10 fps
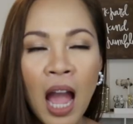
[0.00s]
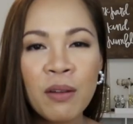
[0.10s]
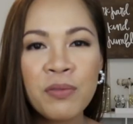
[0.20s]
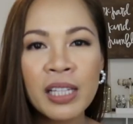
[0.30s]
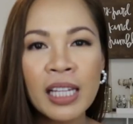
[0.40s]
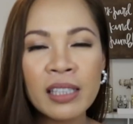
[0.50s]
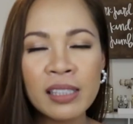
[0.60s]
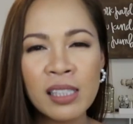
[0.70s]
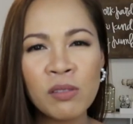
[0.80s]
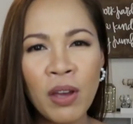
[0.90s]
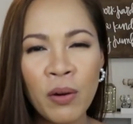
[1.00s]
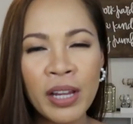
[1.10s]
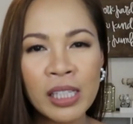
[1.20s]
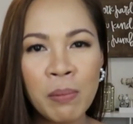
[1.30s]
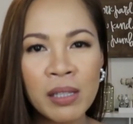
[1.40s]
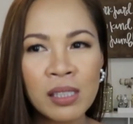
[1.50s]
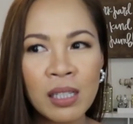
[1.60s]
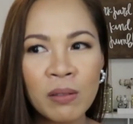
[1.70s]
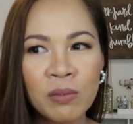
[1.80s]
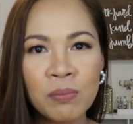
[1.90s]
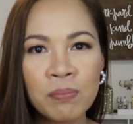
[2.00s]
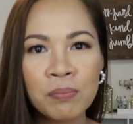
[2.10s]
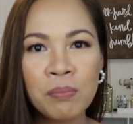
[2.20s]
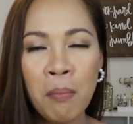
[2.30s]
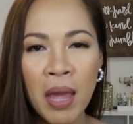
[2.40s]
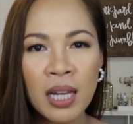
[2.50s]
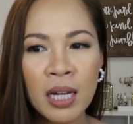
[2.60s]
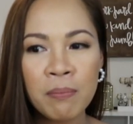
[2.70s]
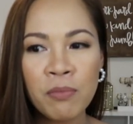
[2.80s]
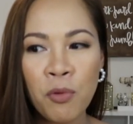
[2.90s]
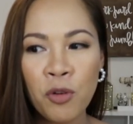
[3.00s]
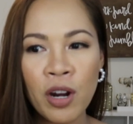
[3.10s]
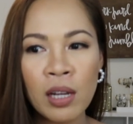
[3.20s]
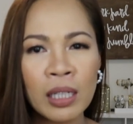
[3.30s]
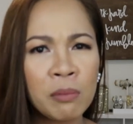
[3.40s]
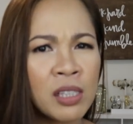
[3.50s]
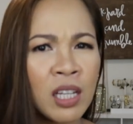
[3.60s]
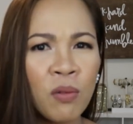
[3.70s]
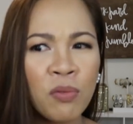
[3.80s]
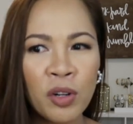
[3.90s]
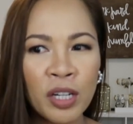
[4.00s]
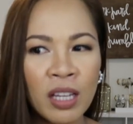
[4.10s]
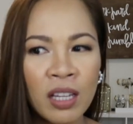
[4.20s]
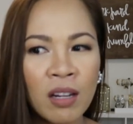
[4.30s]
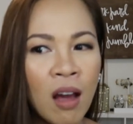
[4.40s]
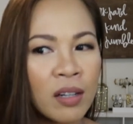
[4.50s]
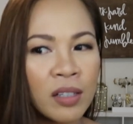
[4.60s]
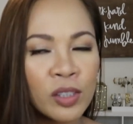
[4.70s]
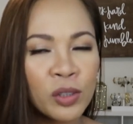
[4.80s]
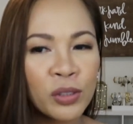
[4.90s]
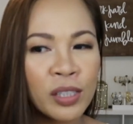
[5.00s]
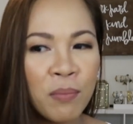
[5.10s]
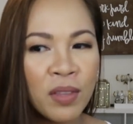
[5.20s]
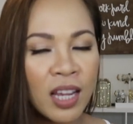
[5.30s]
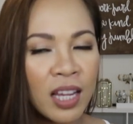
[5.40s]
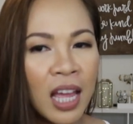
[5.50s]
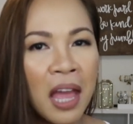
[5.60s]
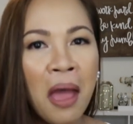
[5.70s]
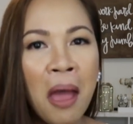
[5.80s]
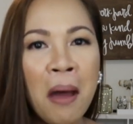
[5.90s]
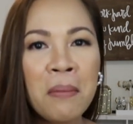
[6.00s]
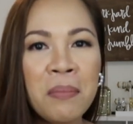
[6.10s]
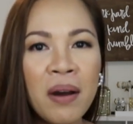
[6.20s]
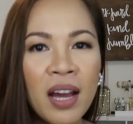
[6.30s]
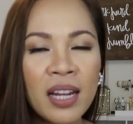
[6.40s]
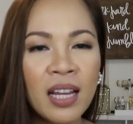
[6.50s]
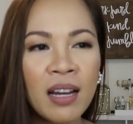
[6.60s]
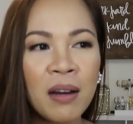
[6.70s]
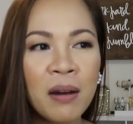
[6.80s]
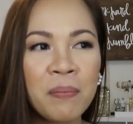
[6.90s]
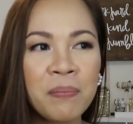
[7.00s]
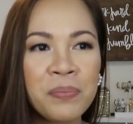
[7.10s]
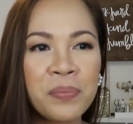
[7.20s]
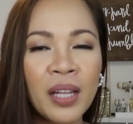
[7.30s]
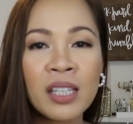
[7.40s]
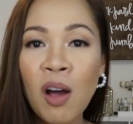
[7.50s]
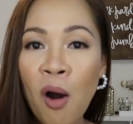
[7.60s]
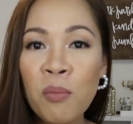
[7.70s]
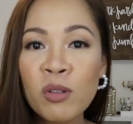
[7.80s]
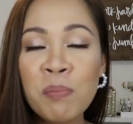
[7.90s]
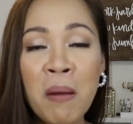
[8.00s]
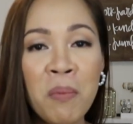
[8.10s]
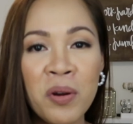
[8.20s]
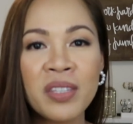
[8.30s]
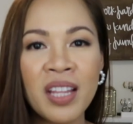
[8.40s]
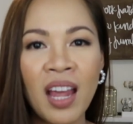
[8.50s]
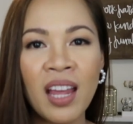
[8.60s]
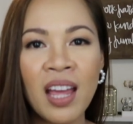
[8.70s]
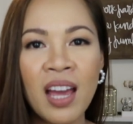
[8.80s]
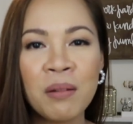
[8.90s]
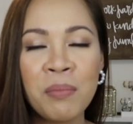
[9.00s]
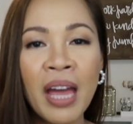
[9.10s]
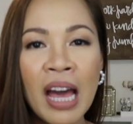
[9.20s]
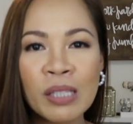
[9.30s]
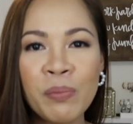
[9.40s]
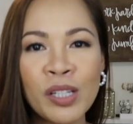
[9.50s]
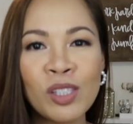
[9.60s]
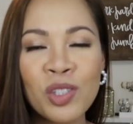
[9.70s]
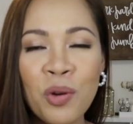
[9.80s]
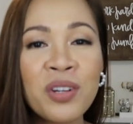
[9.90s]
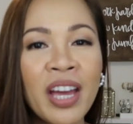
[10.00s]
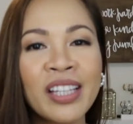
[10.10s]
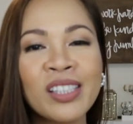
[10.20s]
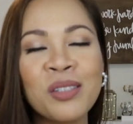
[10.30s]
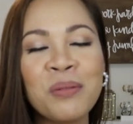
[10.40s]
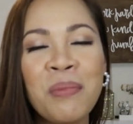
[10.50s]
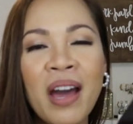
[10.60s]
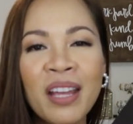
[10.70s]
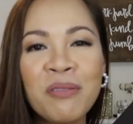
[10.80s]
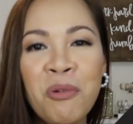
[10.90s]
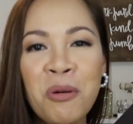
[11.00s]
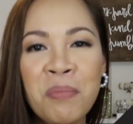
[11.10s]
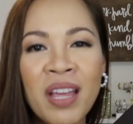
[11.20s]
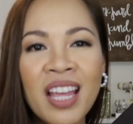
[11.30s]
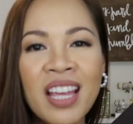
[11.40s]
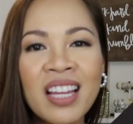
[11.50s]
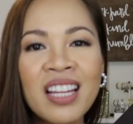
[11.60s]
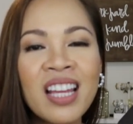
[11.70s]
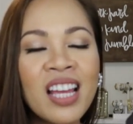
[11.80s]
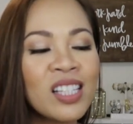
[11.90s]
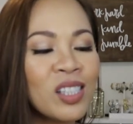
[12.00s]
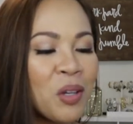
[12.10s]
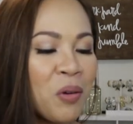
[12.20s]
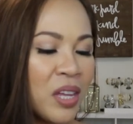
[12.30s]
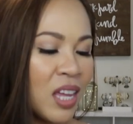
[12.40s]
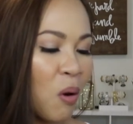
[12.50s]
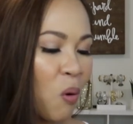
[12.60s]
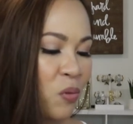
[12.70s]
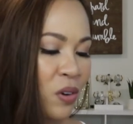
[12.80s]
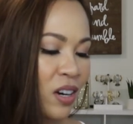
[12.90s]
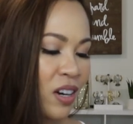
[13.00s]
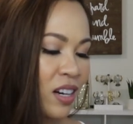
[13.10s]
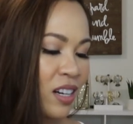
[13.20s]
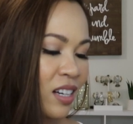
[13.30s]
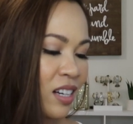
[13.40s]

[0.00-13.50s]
I feel like this is very expensive makeup for a lipstick of $30 or something, but it's almost my birthday and my husband is so nice to buy it for me, so he offered